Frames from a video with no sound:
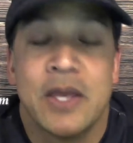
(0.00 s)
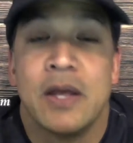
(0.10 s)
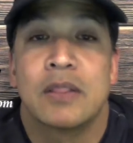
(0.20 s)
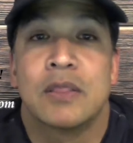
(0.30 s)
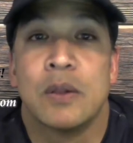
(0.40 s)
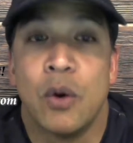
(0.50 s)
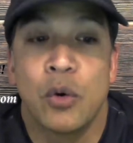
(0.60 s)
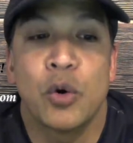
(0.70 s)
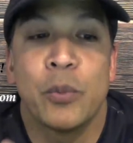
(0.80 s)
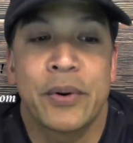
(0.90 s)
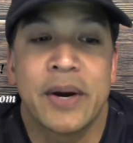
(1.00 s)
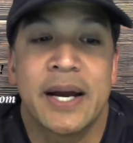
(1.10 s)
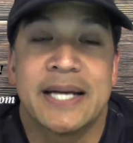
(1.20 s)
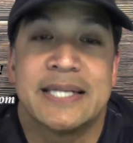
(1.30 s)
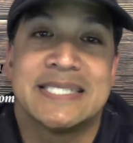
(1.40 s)
the local
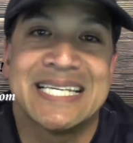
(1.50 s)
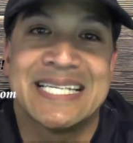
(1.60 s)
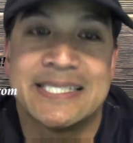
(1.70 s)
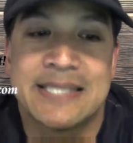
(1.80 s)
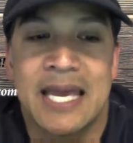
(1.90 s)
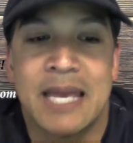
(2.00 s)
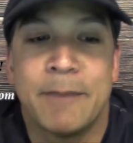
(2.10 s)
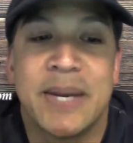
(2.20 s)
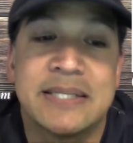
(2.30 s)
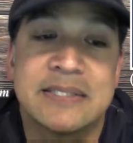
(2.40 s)
prize is a Penn